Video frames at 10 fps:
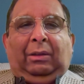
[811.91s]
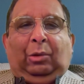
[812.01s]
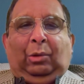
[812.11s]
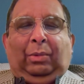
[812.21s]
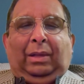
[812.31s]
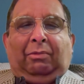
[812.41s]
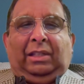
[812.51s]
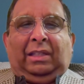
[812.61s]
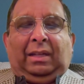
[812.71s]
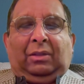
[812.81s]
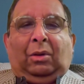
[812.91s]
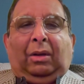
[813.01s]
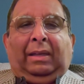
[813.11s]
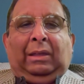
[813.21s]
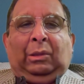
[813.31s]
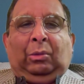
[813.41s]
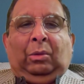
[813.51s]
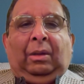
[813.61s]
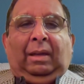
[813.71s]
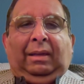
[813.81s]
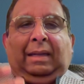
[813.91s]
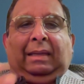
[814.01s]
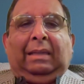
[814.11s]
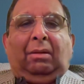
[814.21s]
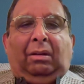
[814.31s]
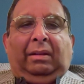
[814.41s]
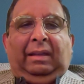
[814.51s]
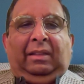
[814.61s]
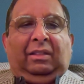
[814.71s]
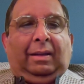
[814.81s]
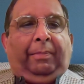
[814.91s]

good work which has gone into getting all these